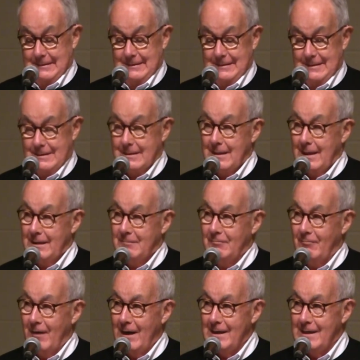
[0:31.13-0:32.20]
It's like
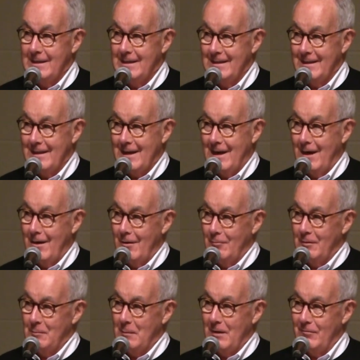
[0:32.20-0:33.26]
riding in the car
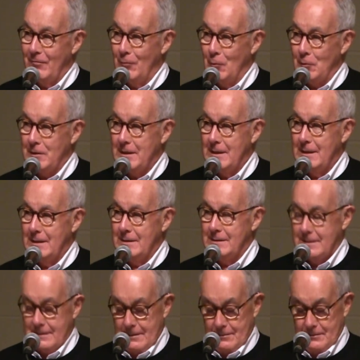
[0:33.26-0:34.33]
with my 4
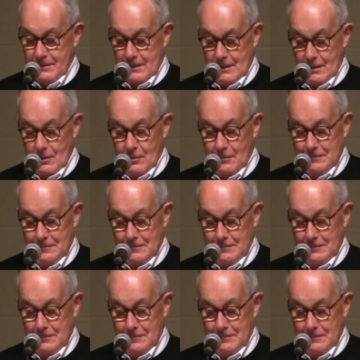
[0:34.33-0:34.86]
kids years ago.